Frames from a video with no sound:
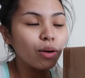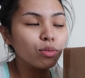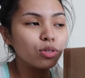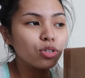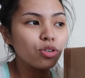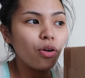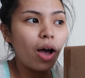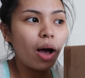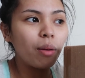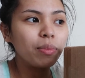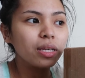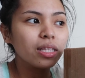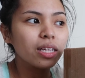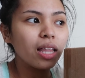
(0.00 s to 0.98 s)
I was so
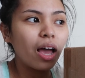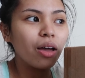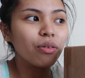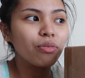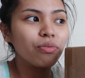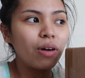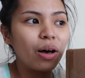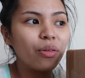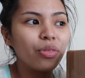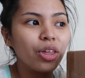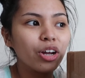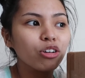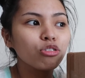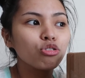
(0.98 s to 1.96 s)
happy that I
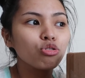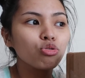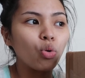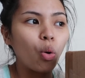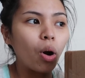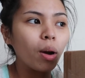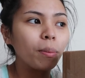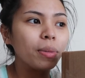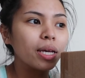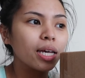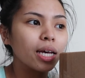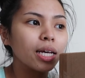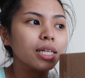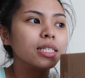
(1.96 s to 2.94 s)
found their store
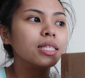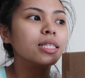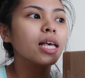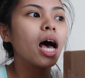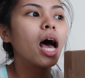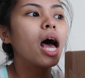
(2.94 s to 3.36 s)
because